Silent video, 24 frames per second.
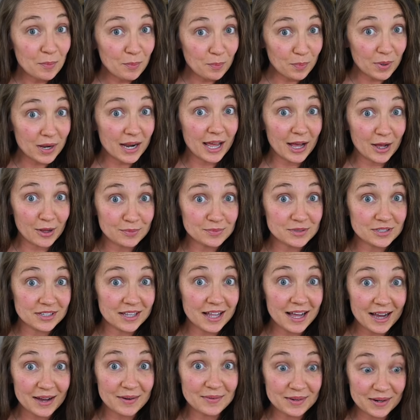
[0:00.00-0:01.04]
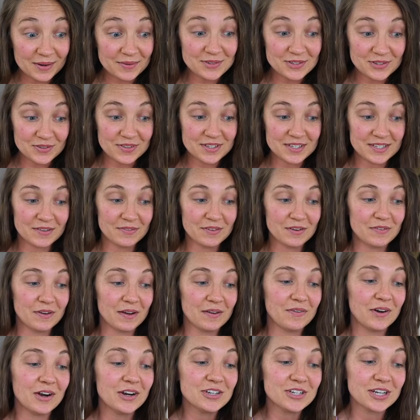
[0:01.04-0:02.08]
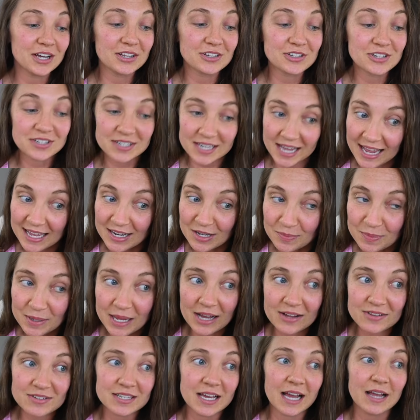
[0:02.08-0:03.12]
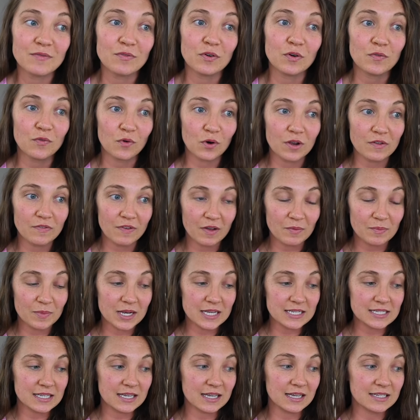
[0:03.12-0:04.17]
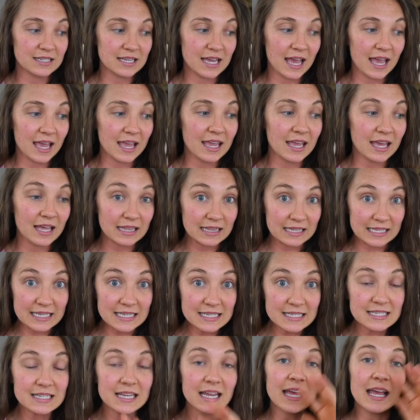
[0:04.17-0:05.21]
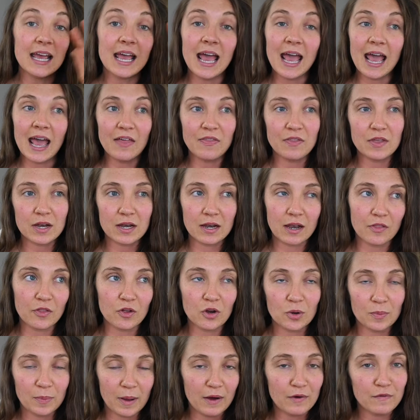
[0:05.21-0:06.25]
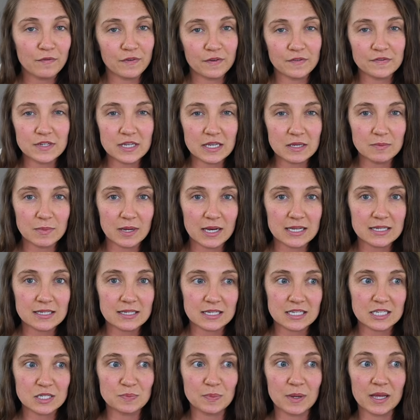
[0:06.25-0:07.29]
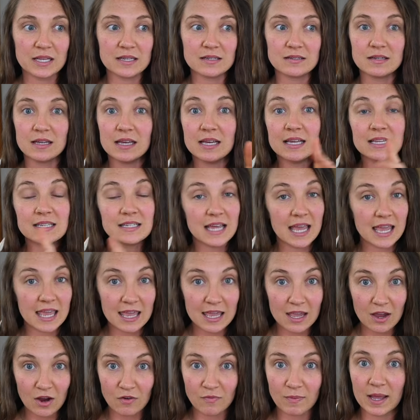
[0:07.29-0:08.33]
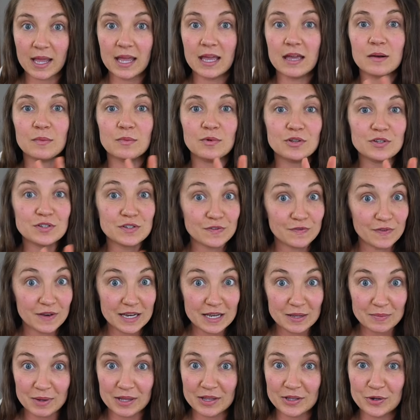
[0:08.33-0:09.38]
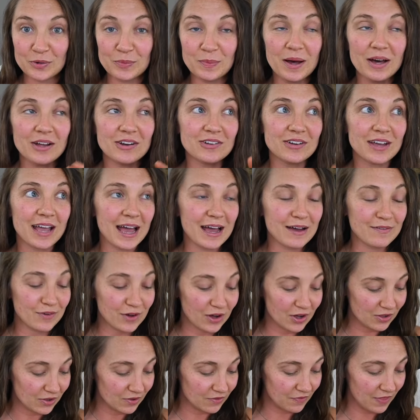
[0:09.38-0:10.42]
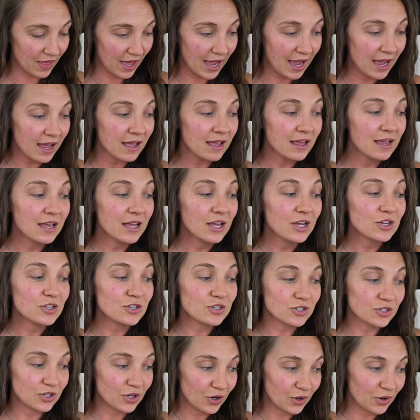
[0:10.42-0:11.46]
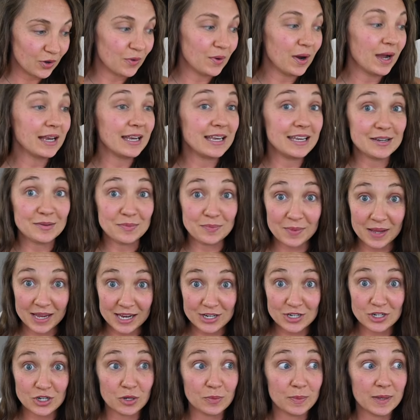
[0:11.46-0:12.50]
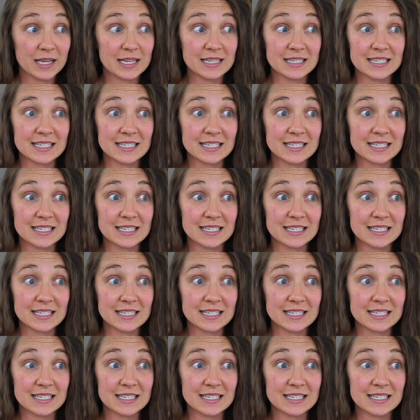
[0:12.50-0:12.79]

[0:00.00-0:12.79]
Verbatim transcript: but it helped a lot when I was doing the 75 hard challenge because I had to be outside for 45 minutes a day at least. And then another about 15 minutes is spent taking care of my animals, feeding my little bottle calf, all of that. So I need to make sure because